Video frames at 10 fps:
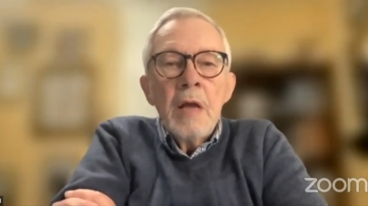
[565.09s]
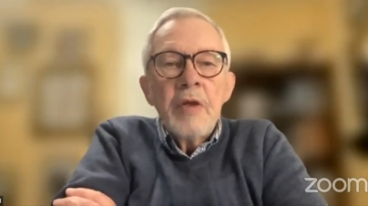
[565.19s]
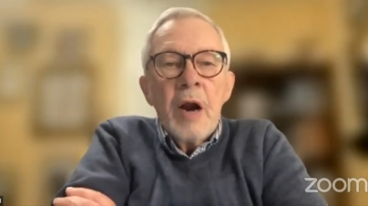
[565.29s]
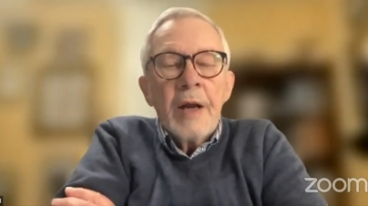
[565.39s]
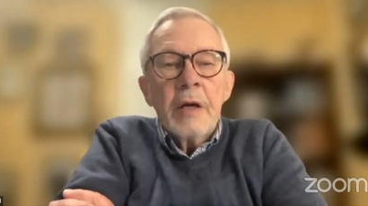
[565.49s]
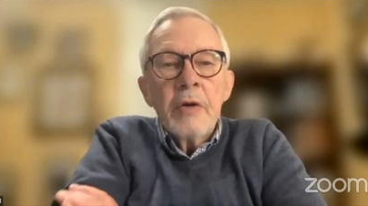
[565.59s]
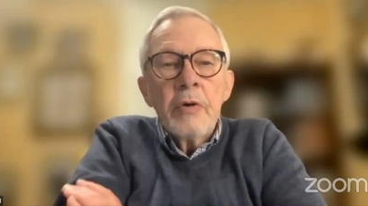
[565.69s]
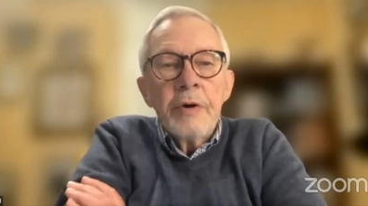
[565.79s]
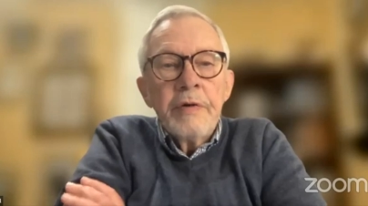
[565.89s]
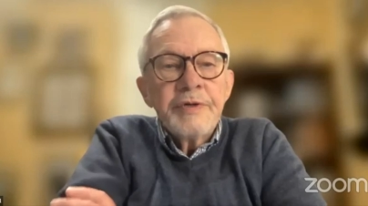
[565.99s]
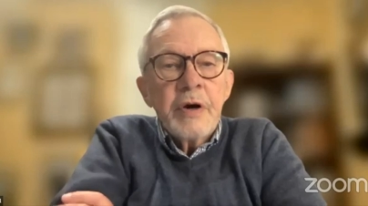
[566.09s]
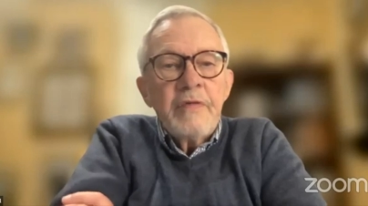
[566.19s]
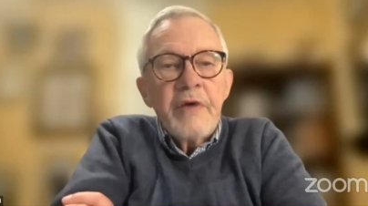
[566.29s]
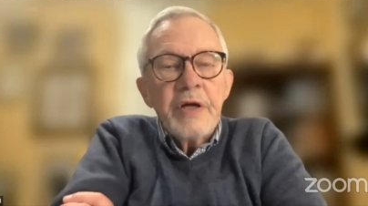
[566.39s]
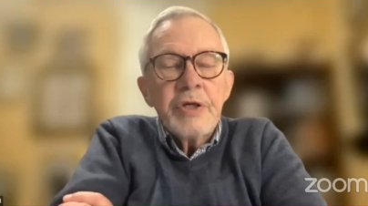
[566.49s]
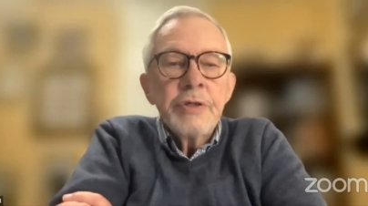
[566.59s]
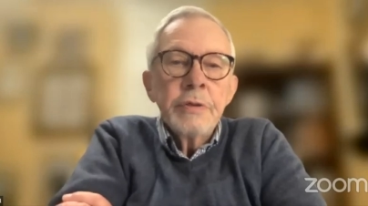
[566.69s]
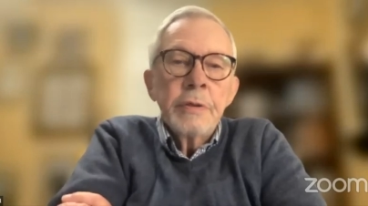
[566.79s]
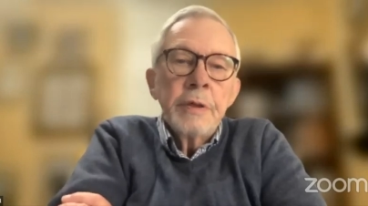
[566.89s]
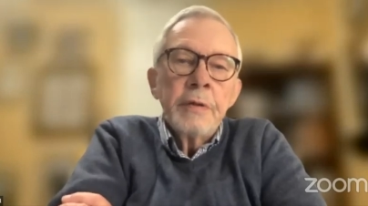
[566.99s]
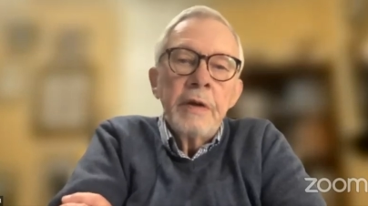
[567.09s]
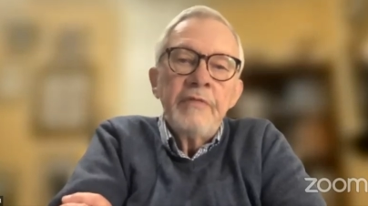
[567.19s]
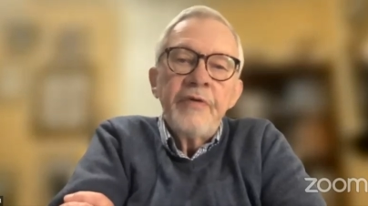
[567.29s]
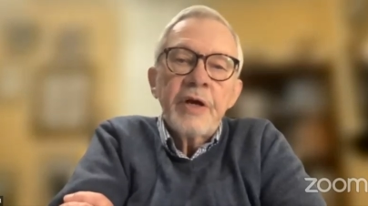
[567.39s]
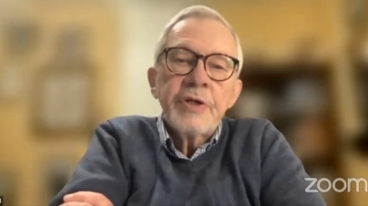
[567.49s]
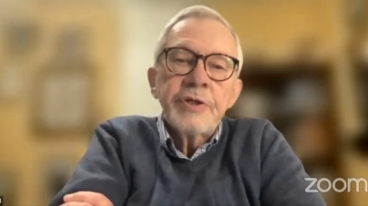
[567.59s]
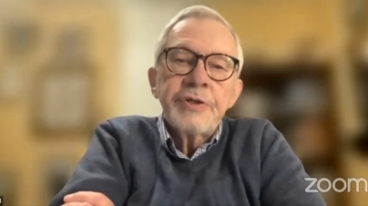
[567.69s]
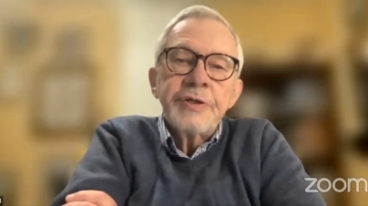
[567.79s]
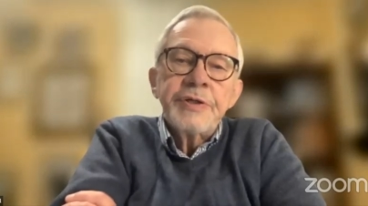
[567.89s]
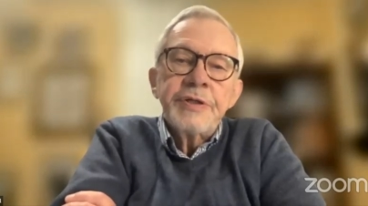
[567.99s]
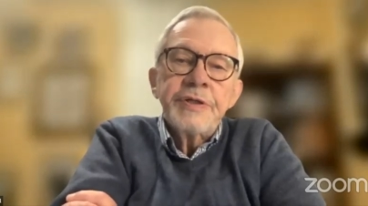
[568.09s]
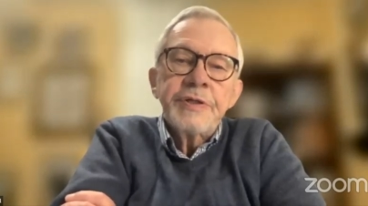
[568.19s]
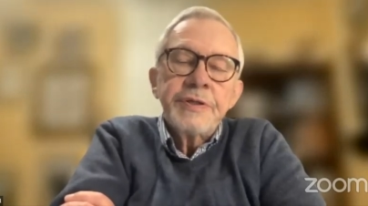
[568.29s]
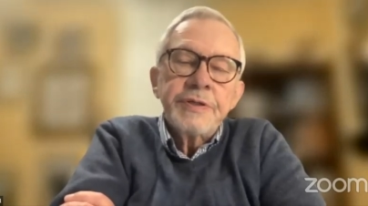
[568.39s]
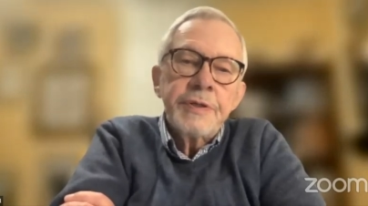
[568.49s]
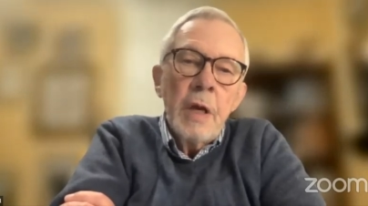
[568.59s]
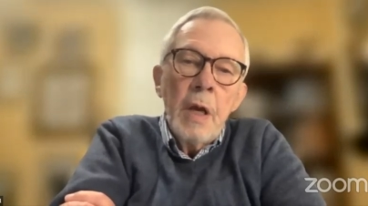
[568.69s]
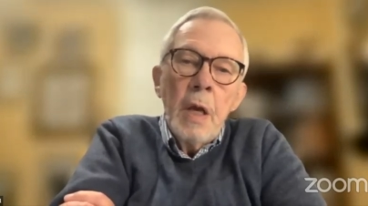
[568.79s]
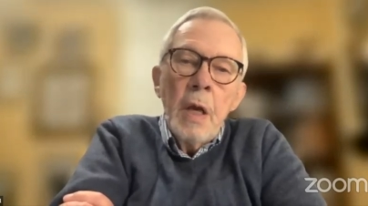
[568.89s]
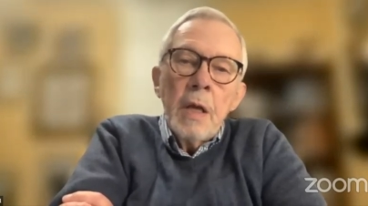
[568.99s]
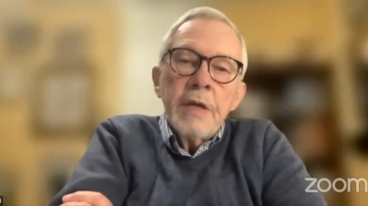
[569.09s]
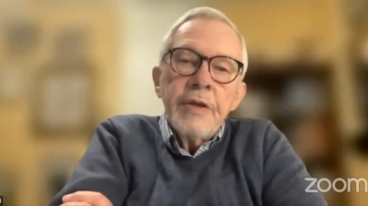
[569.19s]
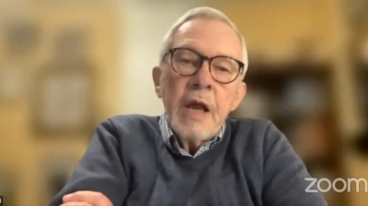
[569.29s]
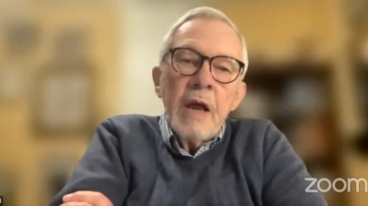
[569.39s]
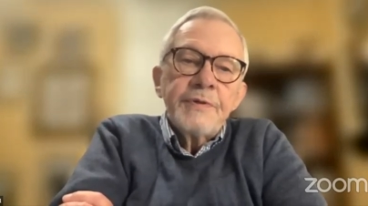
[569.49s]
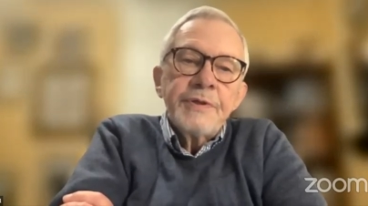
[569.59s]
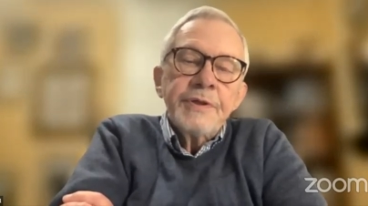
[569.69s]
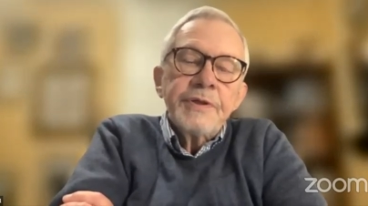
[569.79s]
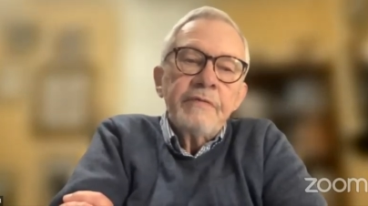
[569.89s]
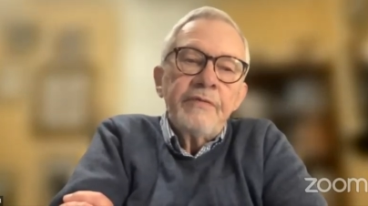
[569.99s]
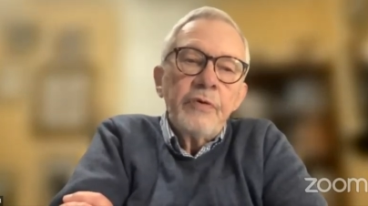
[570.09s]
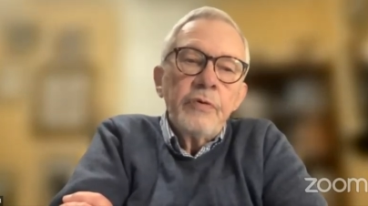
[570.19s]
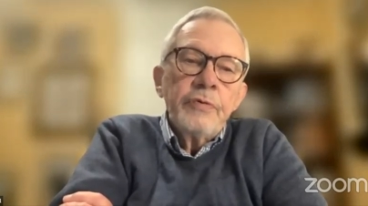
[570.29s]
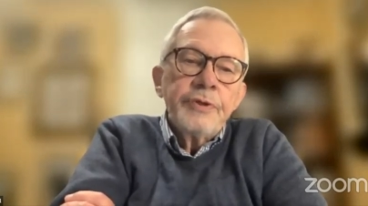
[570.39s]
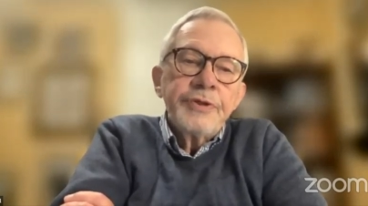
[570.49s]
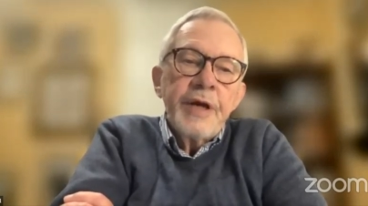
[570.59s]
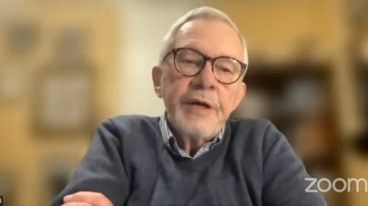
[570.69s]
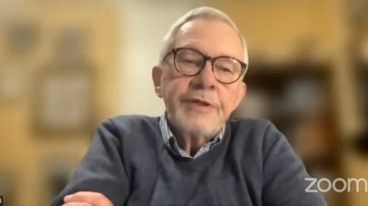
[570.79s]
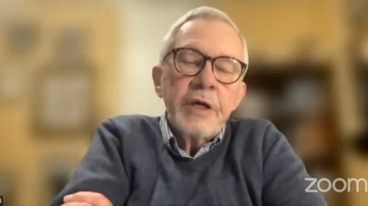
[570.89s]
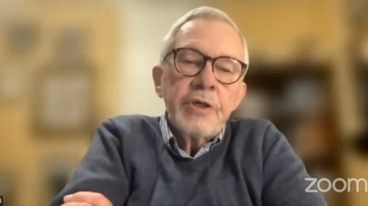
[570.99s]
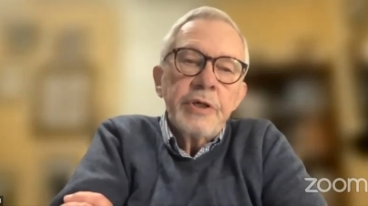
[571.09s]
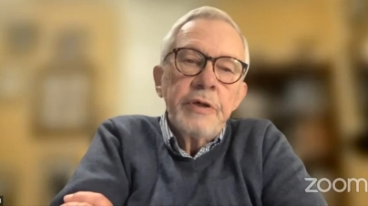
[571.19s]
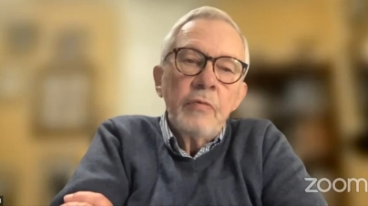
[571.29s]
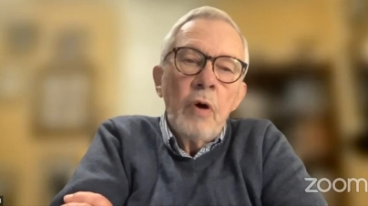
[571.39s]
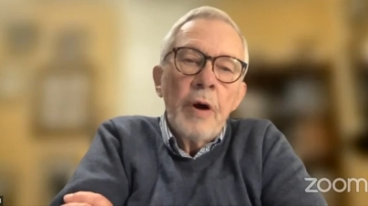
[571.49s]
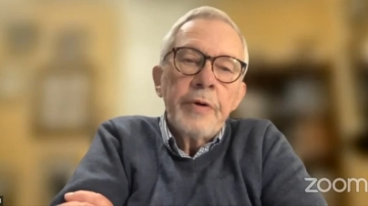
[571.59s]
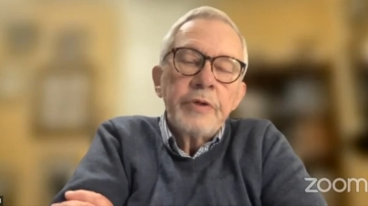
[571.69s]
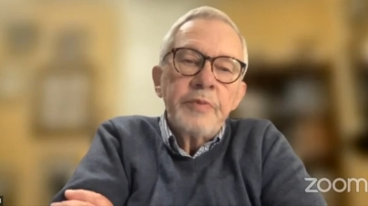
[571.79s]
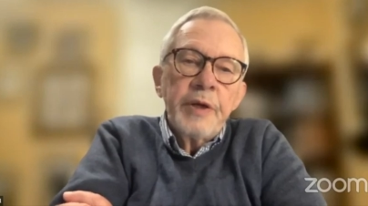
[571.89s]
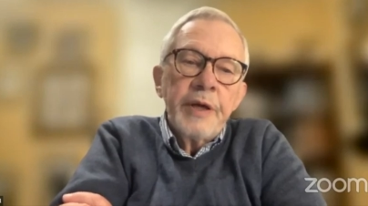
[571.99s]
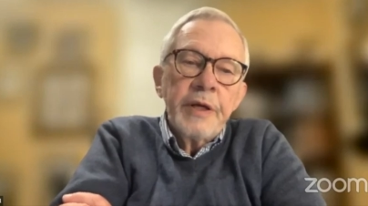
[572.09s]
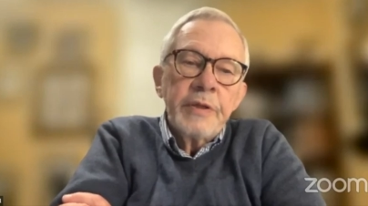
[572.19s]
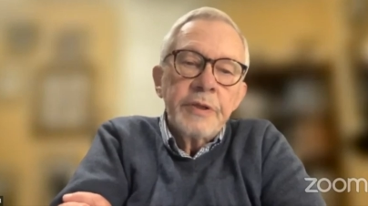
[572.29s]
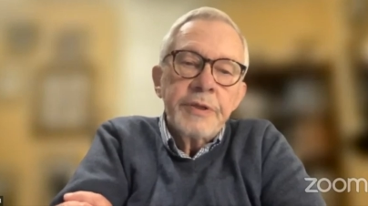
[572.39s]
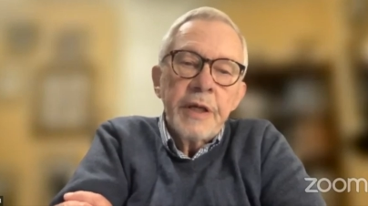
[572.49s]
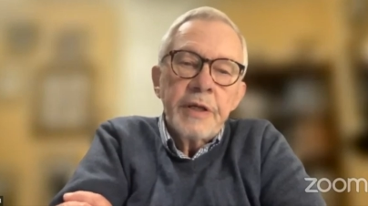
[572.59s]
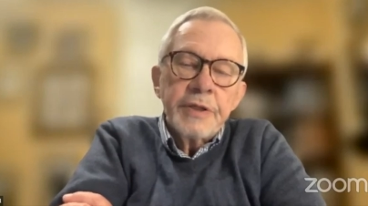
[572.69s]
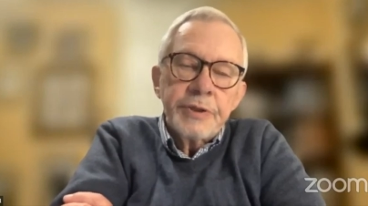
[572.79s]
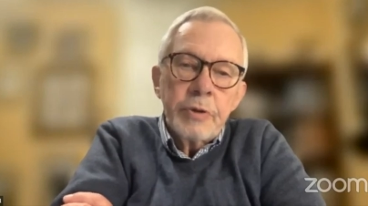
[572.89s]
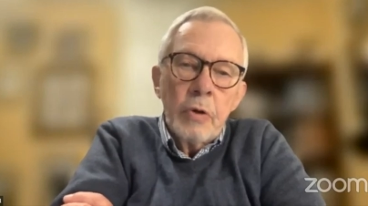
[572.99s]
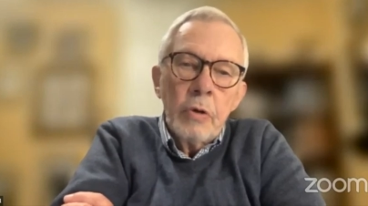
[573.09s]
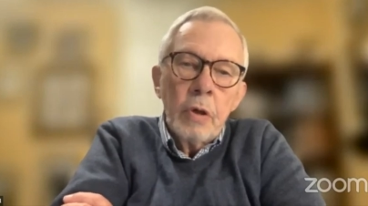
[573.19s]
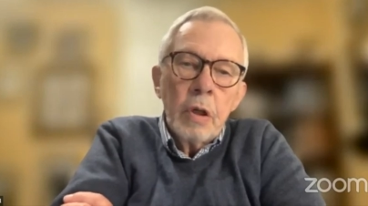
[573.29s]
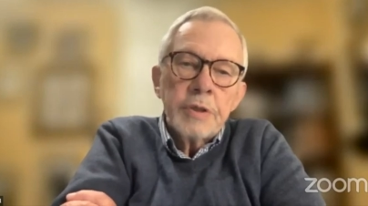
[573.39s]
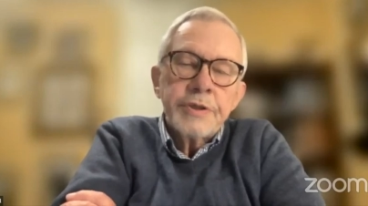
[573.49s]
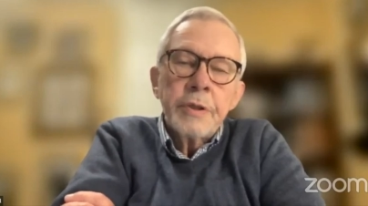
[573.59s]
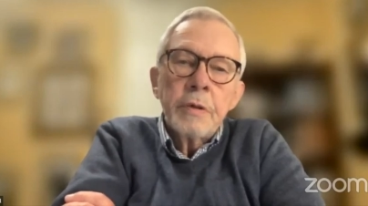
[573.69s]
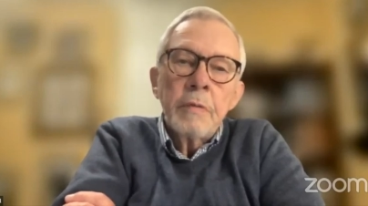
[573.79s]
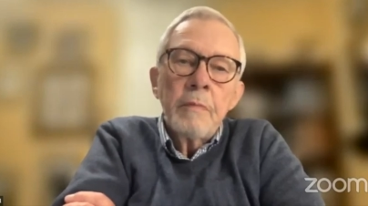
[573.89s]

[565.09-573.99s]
the likelihood of starvation and infectious diseases in the absence of food, sanitation, and water is beginning to take its toll also.